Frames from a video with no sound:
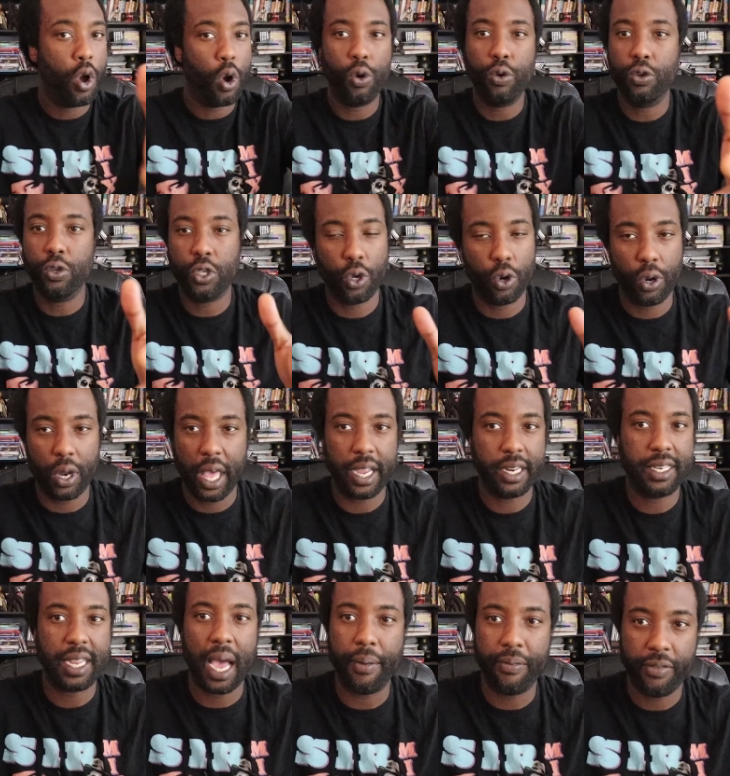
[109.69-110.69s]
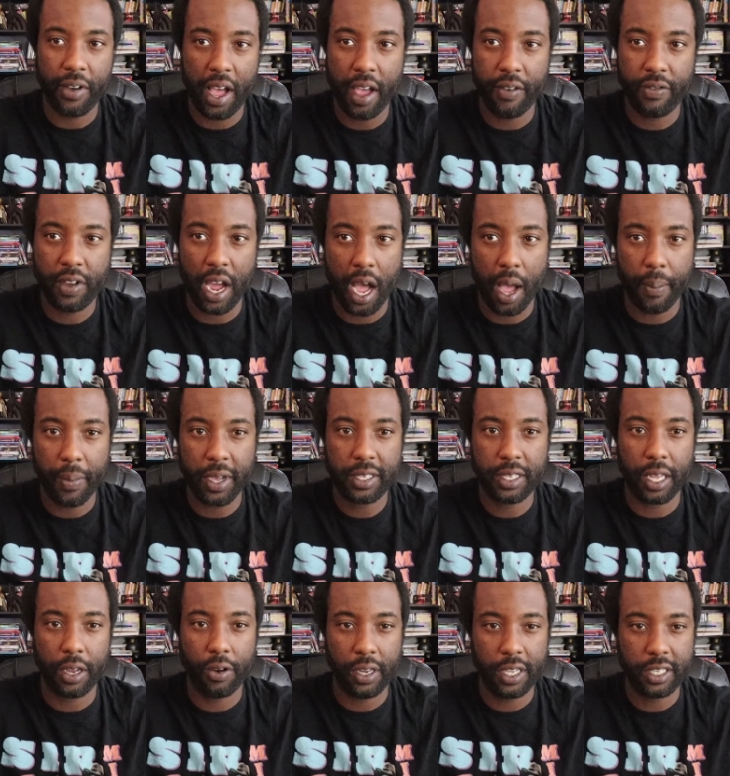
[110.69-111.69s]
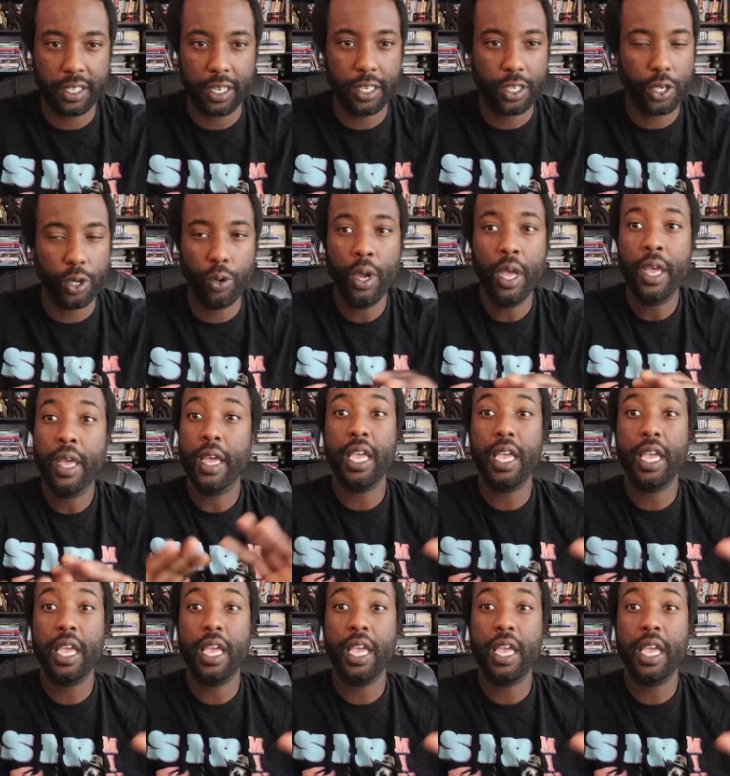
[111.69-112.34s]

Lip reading: who's your like top 5 comics that you're listening to?